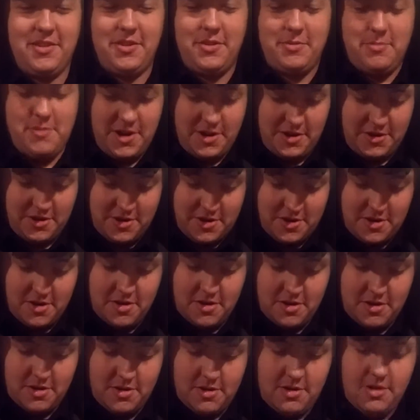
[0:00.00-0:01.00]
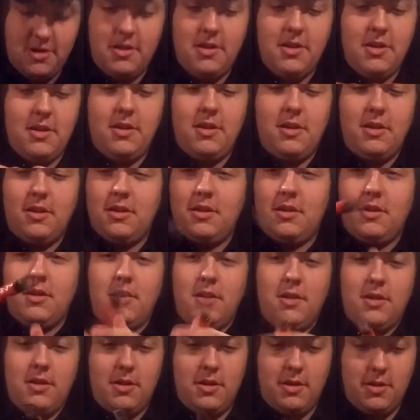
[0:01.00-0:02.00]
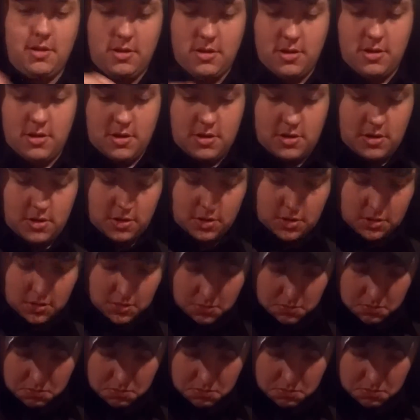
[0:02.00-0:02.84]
Just make sure. And then just